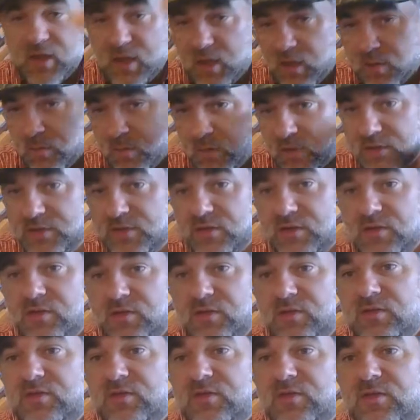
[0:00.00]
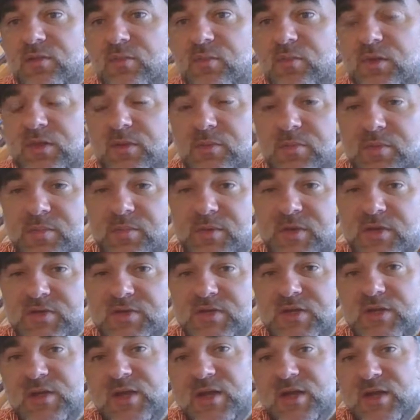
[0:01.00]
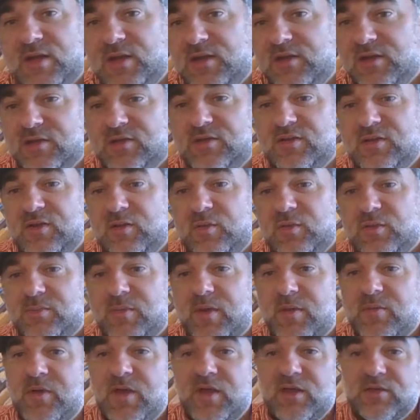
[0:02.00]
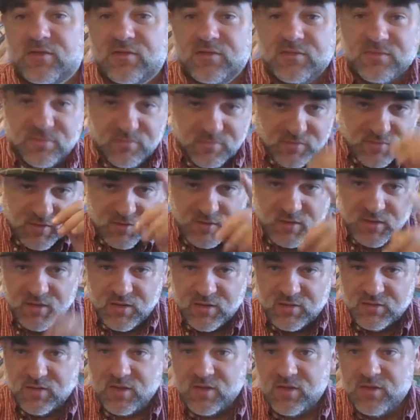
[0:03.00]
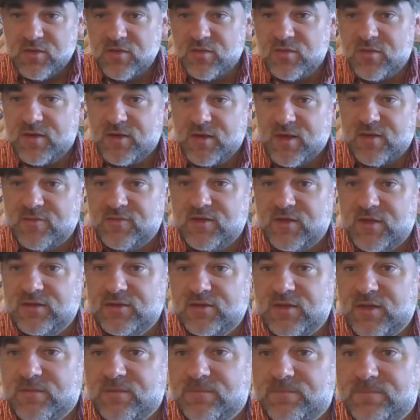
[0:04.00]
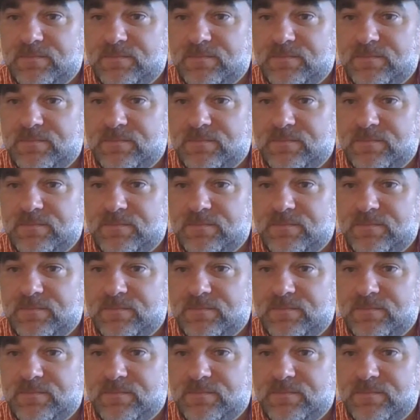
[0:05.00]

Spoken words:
I will continue this with the Bubishi and continue with my rants. Thank you and have a nice day.